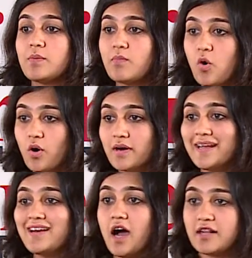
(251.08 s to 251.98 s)
more
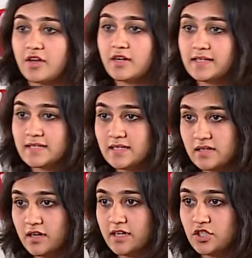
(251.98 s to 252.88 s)
in other disease
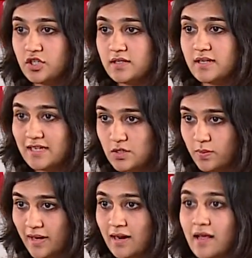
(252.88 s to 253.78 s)
conditions as
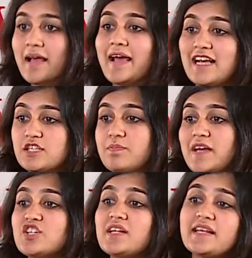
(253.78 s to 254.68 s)
well.
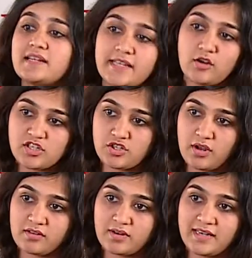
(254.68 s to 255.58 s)
Especially in knee
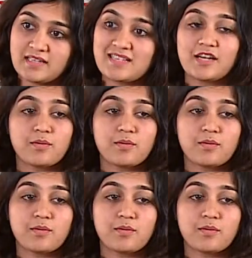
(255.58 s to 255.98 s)
osteoarthritis, it